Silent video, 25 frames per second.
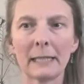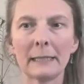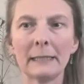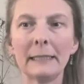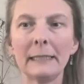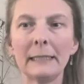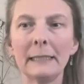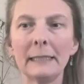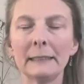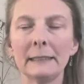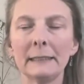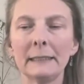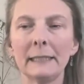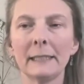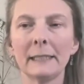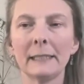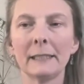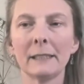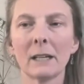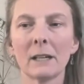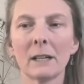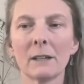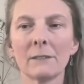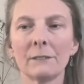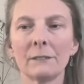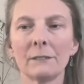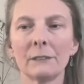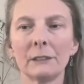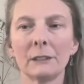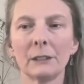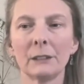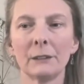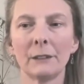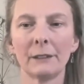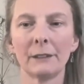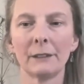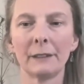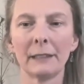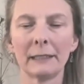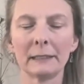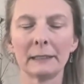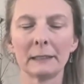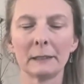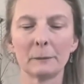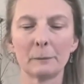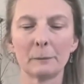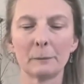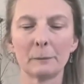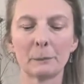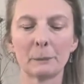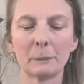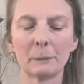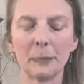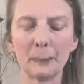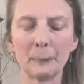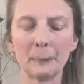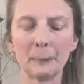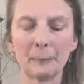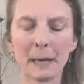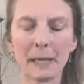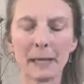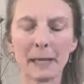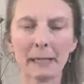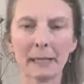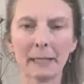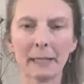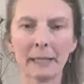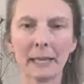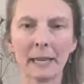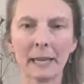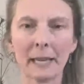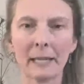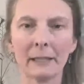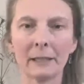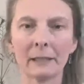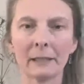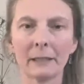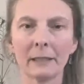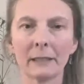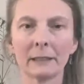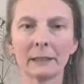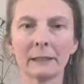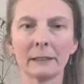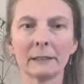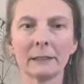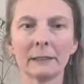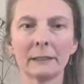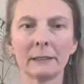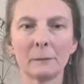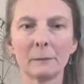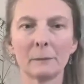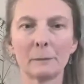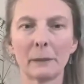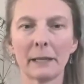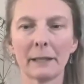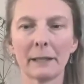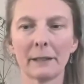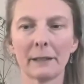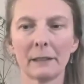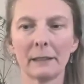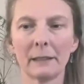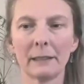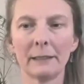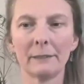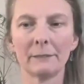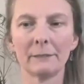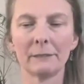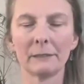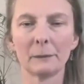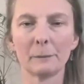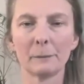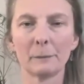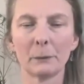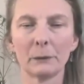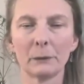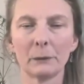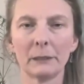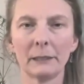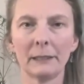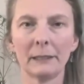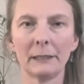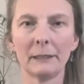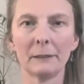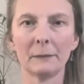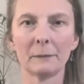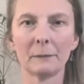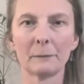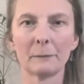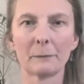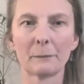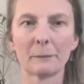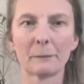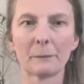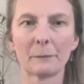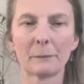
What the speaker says: And easy enough so that they spring back again as the breath leaves the body.